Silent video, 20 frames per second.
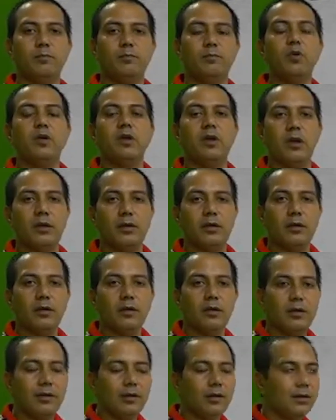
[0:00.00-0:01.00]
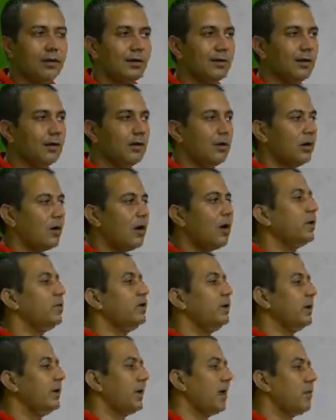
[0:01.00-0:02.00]
product, or
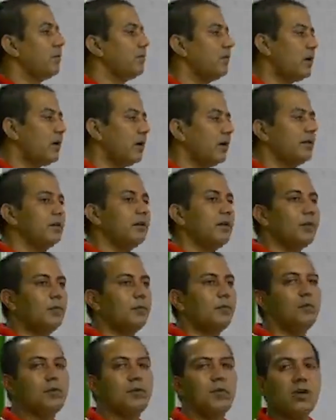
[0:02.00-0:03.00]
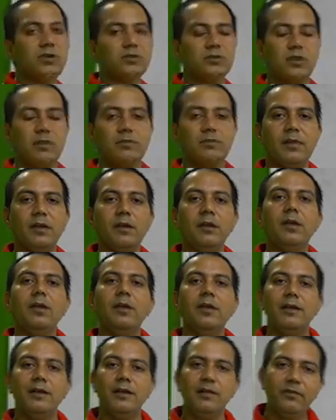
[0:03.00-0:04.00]
we can burn the lots of the
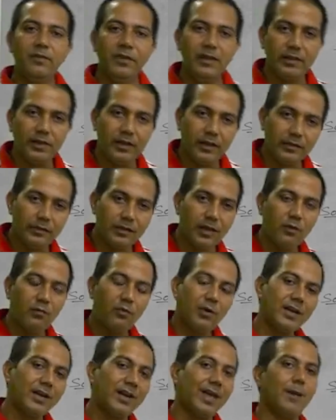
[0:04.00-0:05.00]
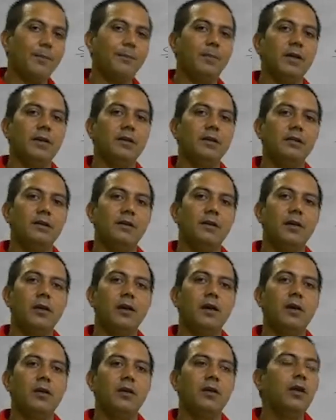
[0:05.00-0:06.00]
living thing, then what happened?
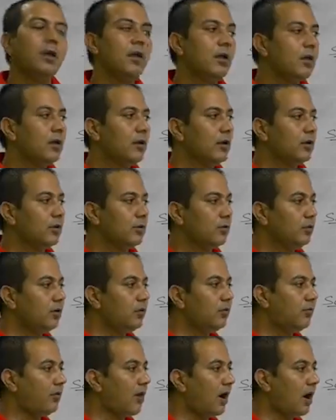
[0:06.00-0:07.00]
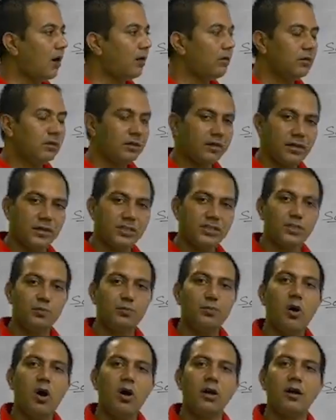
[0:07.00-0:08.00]
You found the
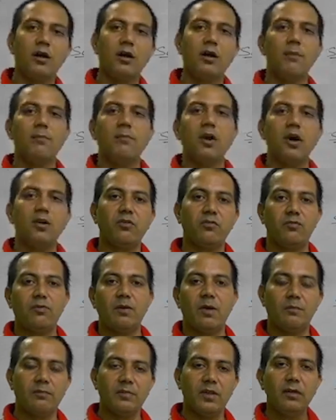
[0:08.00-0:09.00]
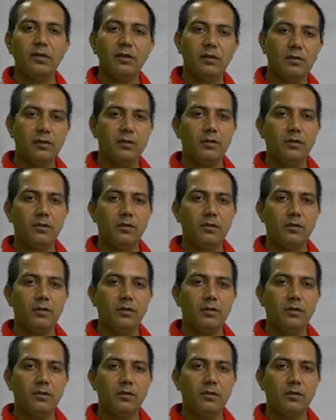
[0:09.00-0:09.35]
smoke come out from that